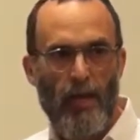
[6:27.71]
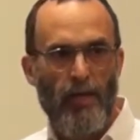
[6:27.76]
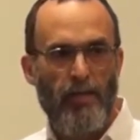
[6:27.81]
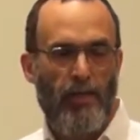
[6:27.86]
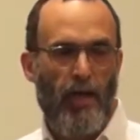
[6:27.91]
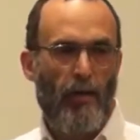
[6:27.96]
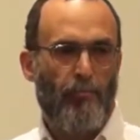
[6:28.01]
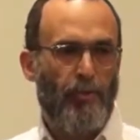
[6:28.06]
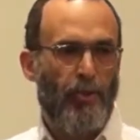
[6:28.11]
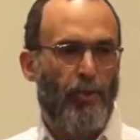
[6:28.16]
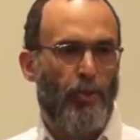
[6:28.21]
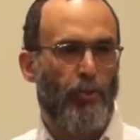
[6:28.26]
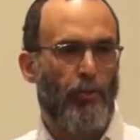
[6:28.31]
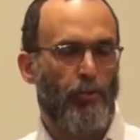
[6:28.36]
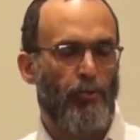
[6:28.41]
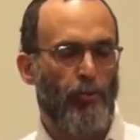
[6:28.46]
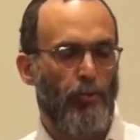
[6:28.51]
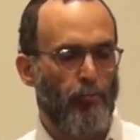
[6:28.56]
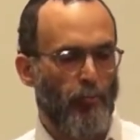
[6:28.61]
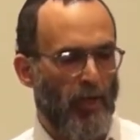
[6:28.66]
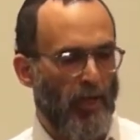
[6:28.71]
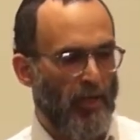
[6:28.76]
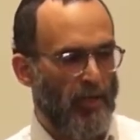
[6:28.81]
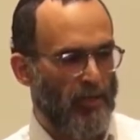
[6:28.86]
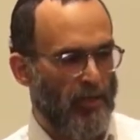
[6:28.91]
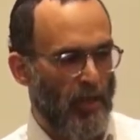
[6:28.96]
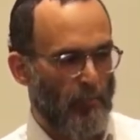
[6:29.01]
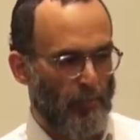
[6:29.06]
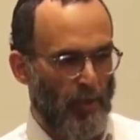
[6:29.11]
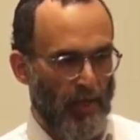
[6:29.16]
Adopted children
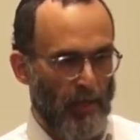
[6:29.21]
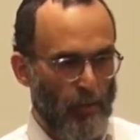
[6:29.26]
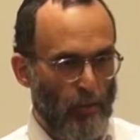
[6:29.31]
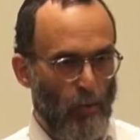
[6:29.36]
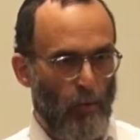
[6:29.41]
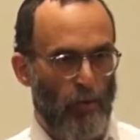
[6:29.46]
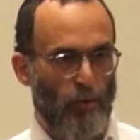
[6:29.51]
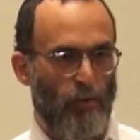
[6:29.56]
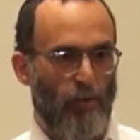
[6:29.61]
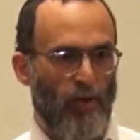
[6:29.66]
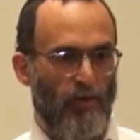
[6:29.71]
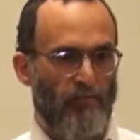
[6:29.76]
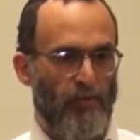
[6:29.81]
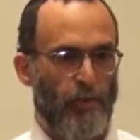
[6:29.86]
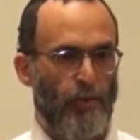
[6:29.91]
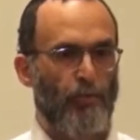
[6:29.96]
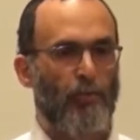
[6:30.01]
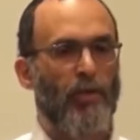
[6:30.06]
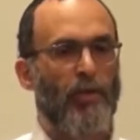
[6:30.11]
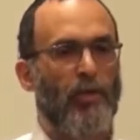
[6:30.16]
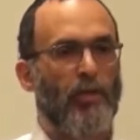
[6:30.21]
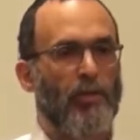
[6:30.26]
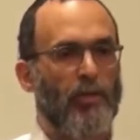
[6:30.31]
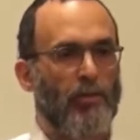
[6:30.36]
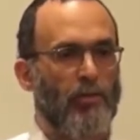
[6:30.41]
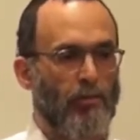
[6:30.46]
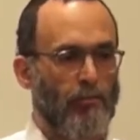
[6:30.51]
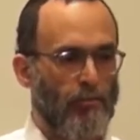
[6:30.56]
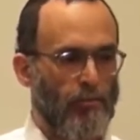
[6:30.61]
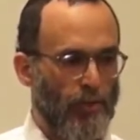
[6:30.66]
means that by law you have to treat
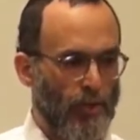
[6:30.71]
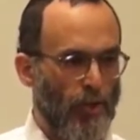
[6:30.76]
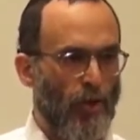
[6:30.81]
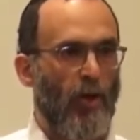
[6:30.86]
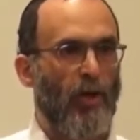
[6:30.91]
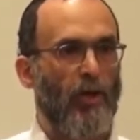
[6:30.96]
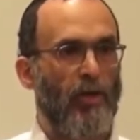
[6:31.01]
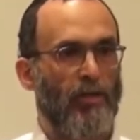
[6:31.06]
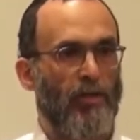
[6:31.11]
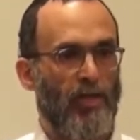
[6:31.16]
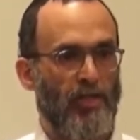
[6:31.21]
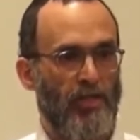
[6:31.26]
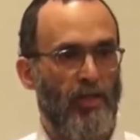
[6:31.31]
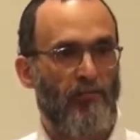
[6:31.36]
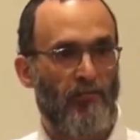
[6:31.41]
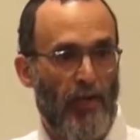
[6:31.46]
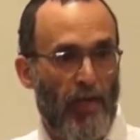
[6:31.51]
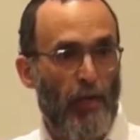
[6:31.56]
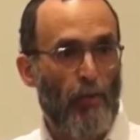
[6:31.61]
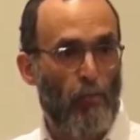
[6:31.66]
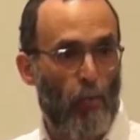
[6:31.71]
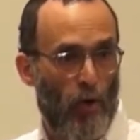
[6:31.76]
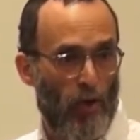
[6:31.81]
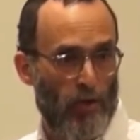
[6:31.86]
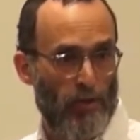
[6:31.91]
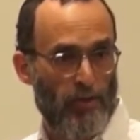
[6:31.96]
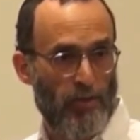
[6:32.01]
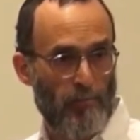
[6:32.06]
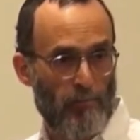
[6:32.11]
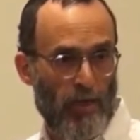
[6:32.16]
this child as if he
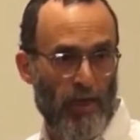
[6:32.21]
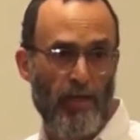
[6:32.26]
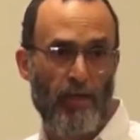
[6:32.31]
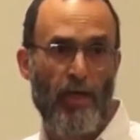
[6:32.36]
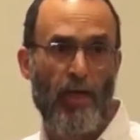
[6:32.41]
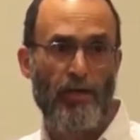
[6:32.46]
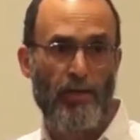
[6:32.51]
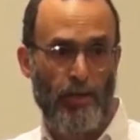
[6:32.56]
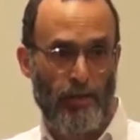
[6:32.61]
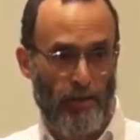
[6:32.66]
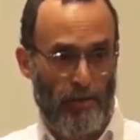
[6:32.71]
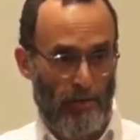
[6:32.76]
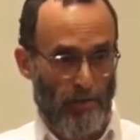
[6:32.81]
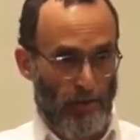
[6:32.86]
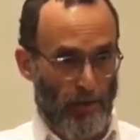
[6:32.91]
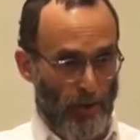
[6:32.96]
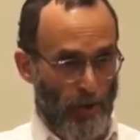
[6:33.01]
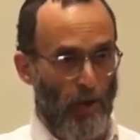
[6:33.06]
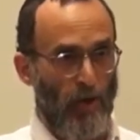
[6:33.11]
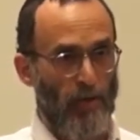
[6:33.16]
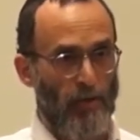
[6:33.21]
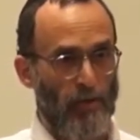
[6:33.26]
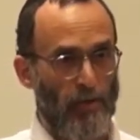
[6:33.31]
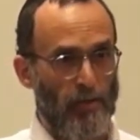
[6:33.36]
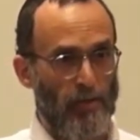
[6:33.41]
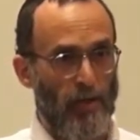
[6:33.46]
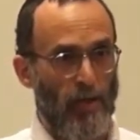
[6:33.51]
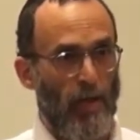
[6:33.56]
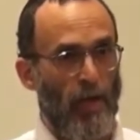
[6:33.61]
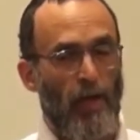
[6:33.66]
was a biological
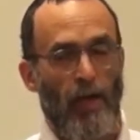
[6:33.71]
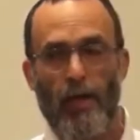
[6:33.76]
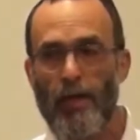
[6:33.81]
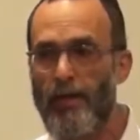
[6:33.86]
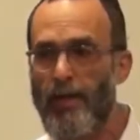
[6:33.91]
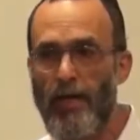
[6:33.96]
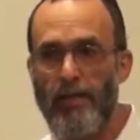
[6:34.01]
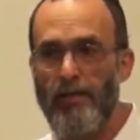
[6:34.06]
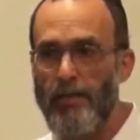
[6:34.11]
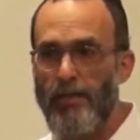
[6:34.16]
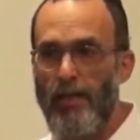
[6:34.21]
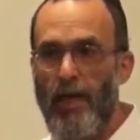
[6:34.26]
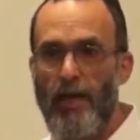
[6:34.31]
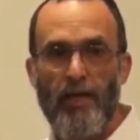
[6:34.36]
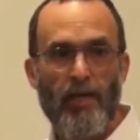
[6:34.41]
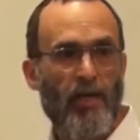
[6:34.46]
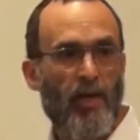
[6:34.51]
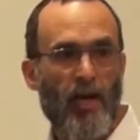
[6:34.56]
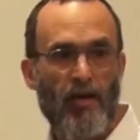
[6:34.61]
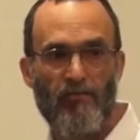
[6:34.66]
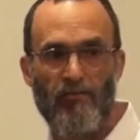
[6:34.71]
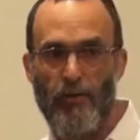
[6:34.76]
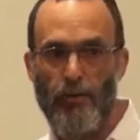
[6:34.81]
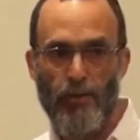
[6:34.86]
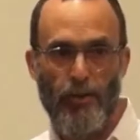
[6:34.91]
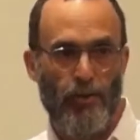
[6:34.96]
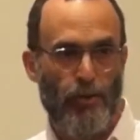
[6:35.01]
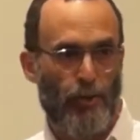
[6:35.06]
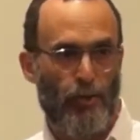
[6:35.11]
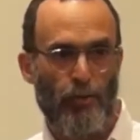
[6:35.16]
child. That's not a
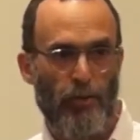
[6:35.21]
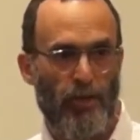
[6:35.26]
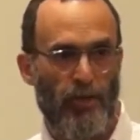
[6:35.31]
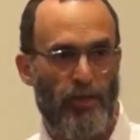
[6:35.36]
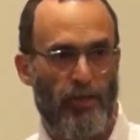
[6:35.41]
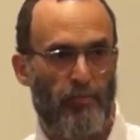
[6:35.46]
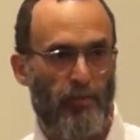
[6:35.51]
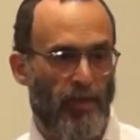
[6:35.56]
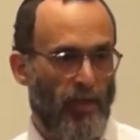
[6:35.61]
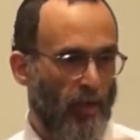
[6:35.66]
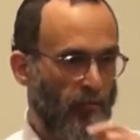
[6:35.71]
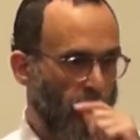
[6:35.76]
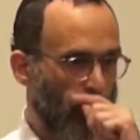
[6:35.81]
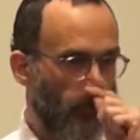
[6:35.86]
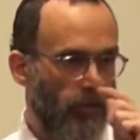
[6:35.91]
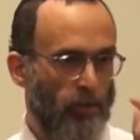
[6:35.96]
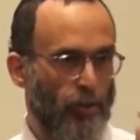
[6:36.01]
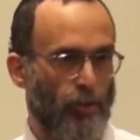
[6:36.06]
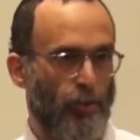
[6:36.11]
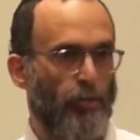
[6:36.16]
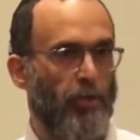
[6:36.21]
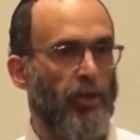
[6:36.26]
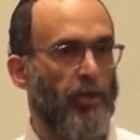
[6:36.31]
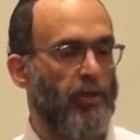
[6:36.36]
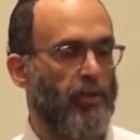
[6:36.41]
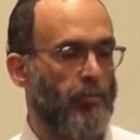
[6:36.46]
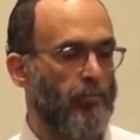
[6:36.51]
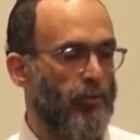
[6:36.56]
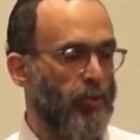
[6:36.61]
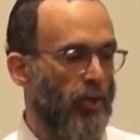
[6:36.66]
convert to Judaism. A convert to
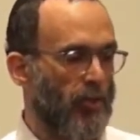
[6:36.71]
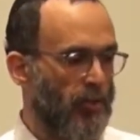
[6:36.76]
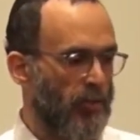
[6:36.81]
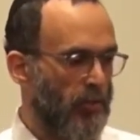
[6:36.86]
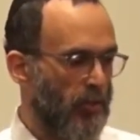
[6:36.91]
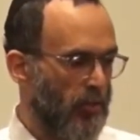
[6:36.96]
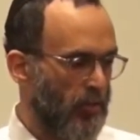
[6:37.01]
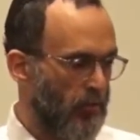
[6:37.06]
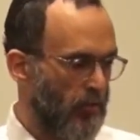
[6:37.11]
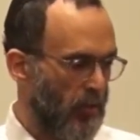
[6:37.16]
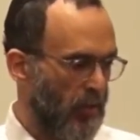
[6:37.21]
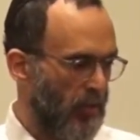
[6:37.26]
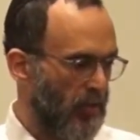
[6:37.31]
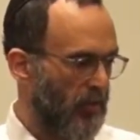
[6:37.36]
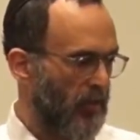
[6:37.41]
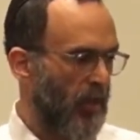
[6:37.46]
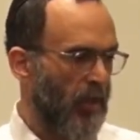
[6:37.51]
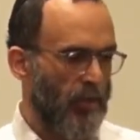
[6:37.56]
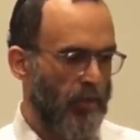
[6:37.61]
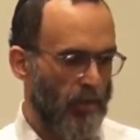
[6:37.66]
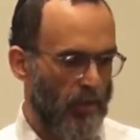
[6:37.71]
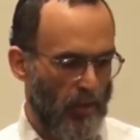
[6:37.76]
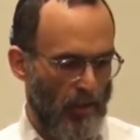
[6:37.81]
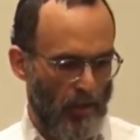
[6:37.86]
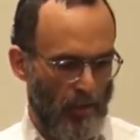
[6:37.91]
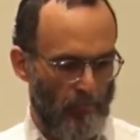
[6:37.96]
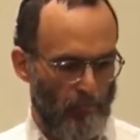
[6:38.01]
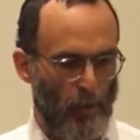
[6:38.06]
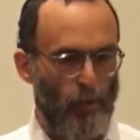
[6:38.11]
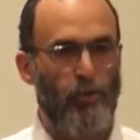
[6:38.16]
Judaism is not
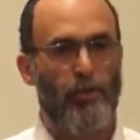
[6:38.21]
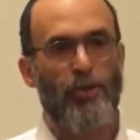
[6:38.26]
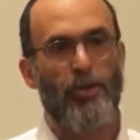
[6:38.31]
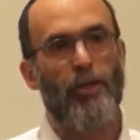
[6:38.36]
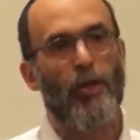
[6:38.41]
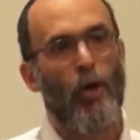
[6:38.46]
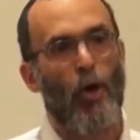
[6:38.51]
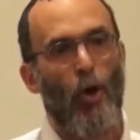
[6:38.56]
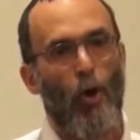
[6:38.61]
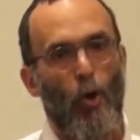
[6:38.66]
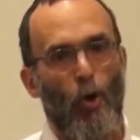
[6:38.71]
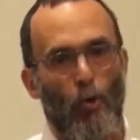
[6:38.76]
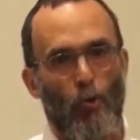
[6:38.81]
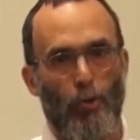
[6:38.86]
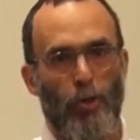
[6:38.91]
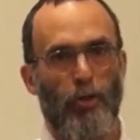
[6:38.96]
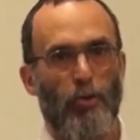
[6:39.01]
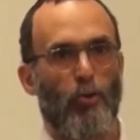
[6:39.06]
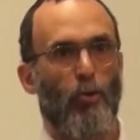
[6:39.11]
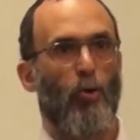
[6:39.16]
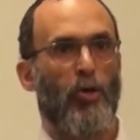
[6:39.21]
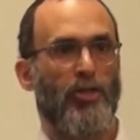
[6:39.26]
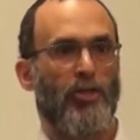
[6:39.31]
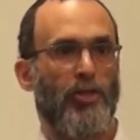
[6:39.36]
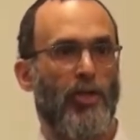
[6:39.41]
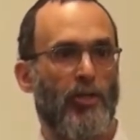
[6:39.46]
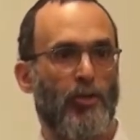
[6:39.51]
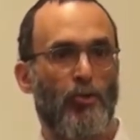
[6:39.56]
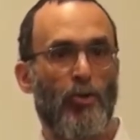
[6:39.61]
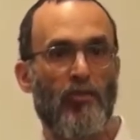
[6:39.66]
a person who the law
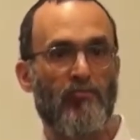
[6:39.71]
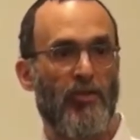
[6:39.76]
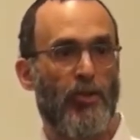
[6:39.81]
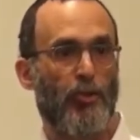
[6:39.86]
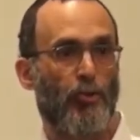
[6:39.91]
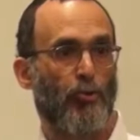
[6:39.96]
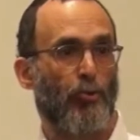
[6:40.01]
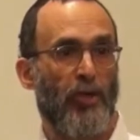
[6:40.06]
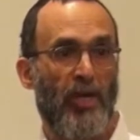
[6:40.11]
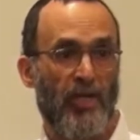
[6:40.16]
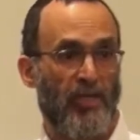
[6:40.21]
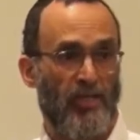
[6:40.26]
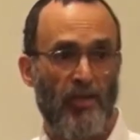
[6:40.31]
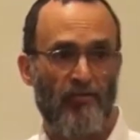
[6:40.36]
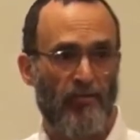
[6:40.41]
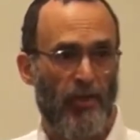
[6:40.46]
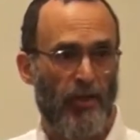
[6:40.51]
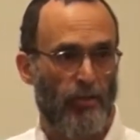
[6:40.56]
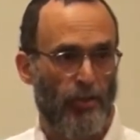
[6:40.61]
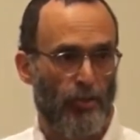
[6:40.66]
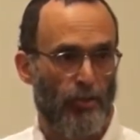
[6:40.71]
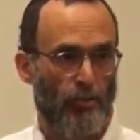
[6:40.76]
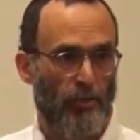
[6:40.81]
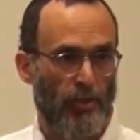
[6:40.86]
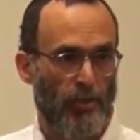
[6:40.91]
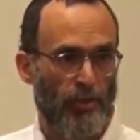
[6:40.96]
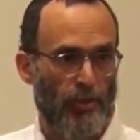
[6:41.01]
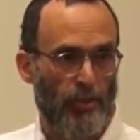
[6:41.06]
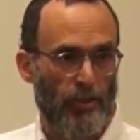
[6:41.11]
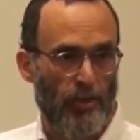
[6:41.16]
says you have to treat as if they're
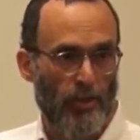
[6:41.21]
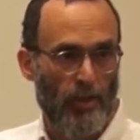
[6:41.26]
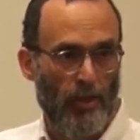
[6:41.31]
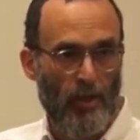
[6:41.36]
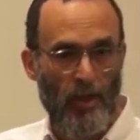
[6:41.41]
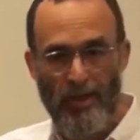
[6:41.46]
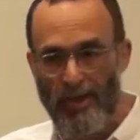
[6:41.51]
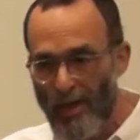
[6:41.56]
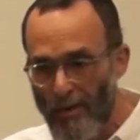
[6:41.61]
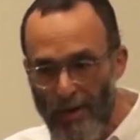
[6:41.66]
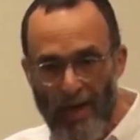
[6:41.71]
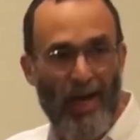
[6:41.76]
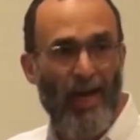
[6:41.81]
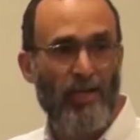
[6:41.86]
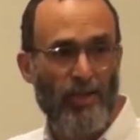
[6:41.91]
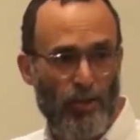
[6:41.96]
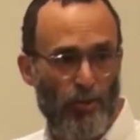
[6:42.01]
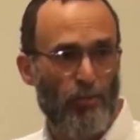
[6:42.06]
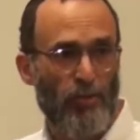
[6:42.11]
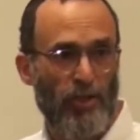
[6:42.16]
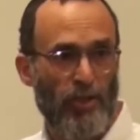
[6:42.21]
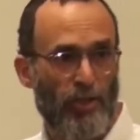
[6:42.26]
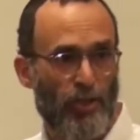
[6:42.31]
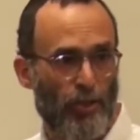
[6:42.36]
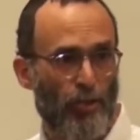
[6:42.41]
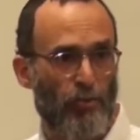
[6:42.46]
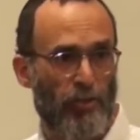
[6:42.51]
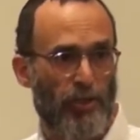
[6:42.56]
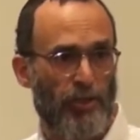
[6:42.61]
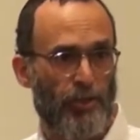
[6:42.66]
Jewish. They're actually
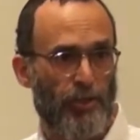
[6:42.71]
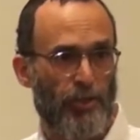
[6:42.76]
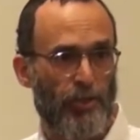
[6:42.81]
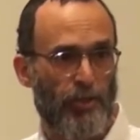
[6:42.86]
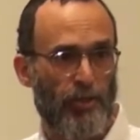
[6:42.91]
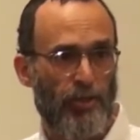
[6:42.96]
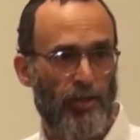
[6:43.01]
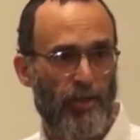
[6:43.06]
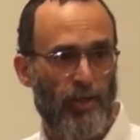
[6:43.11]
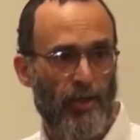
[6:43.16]
Jewish.